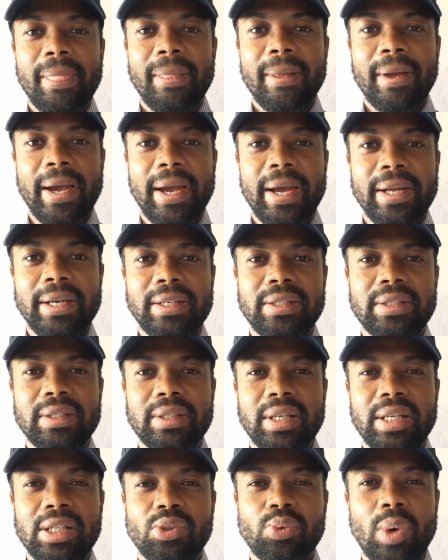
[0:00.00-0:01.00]
And
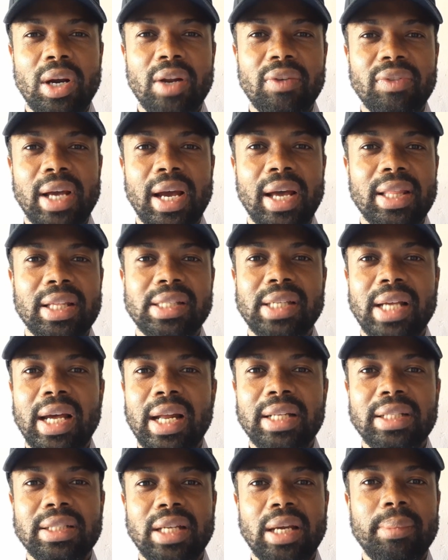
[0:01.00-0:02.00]
it's one of the other
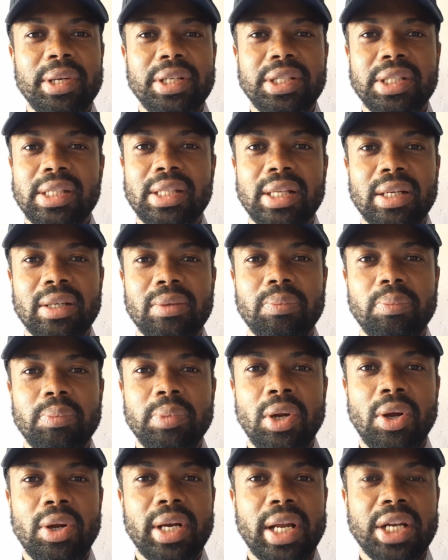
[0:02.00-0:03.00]
silent damages that we
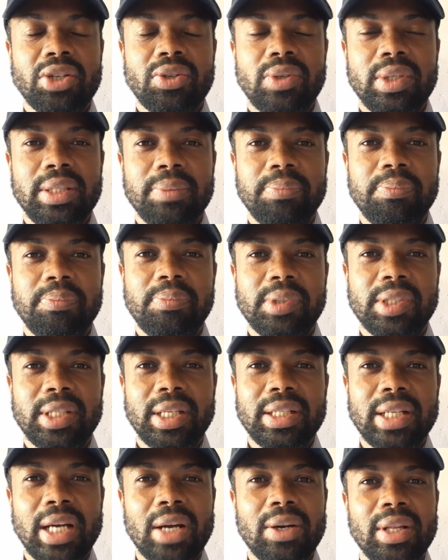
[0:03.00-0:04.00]
don't actually sit
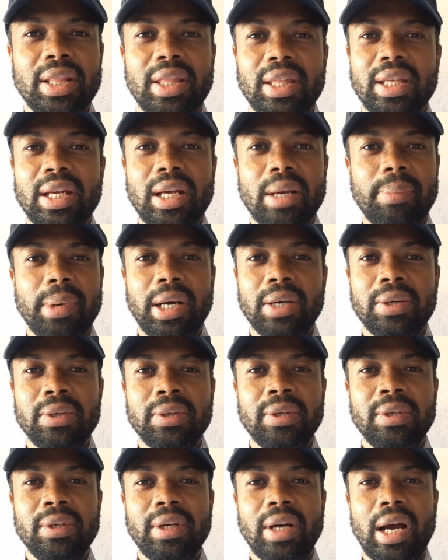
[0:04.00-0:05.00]
down and think about.
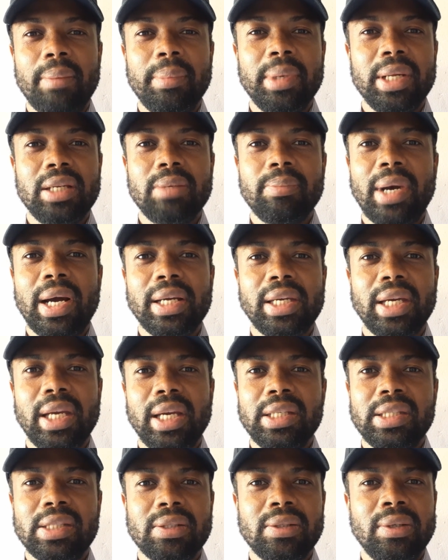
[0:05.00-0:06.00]
I mean, in my
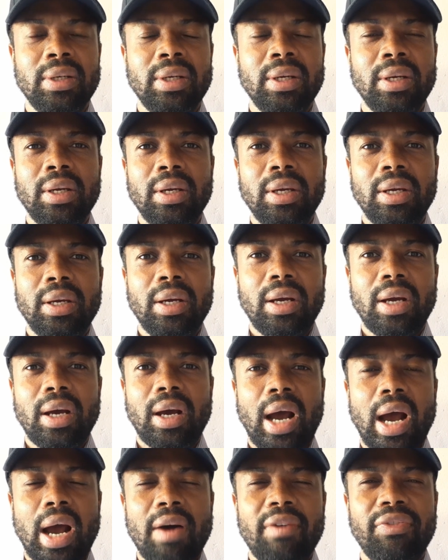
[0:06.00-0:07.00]
case,
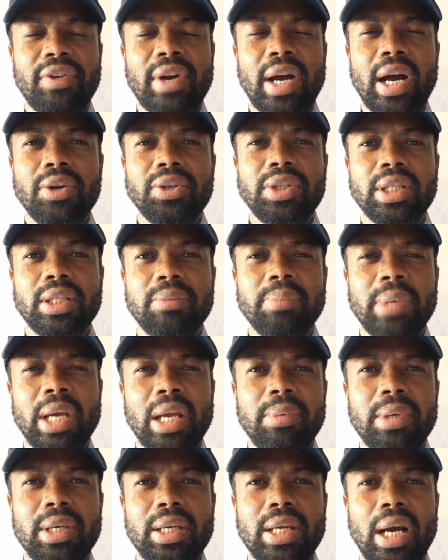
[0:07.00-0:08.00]
I've counted
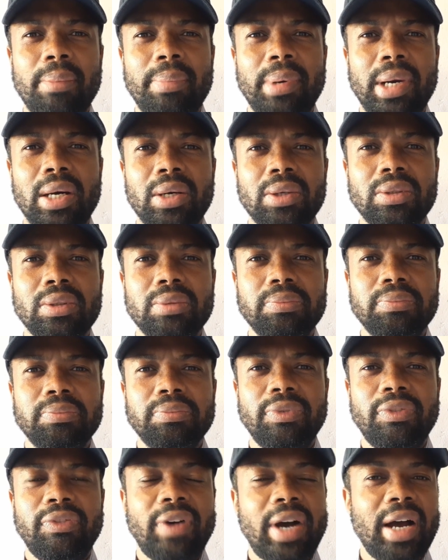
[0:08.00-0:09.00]
maybe about
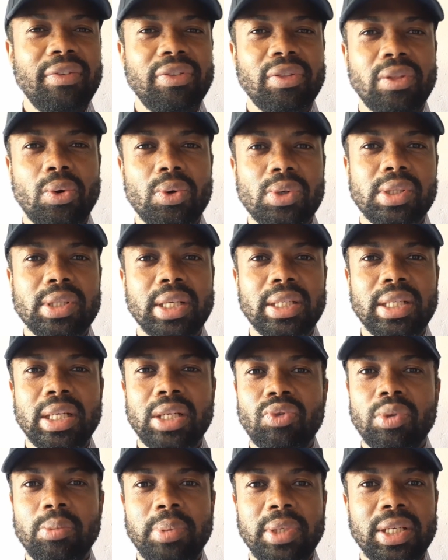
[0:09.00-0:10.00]
5 thoughts that
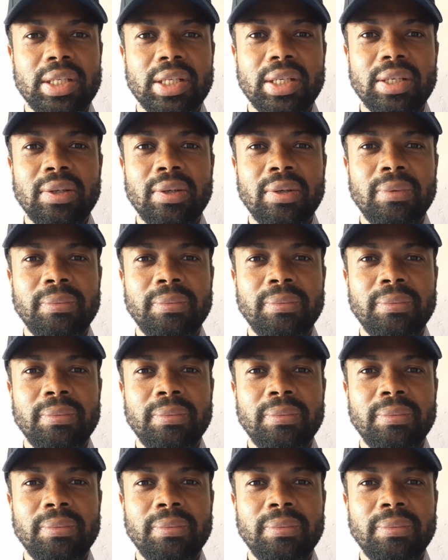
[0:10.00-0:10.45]
get repeated.